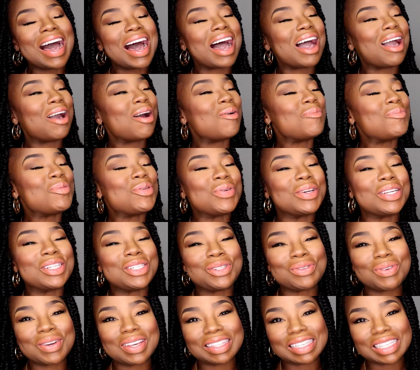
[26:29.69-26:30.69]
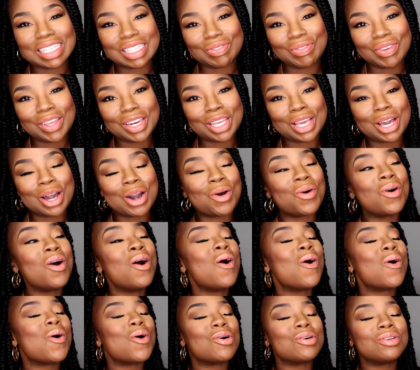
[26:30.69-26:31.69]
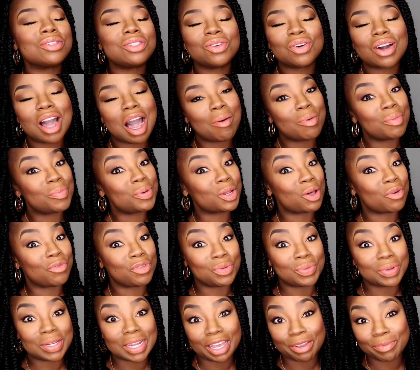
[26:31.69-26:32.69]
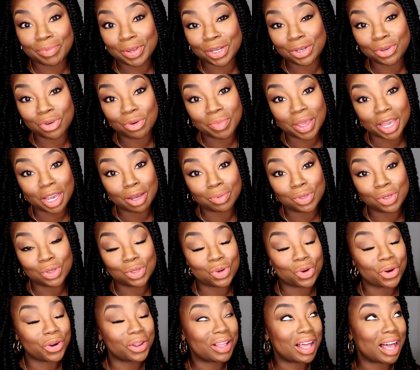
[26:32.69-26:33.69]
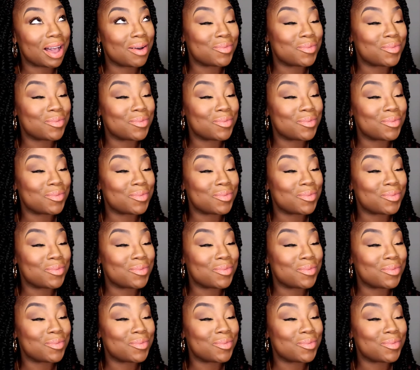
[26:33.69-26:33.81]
I hope you enjoyed this video. Also, comment below if you would like me to do a makeup tutorial.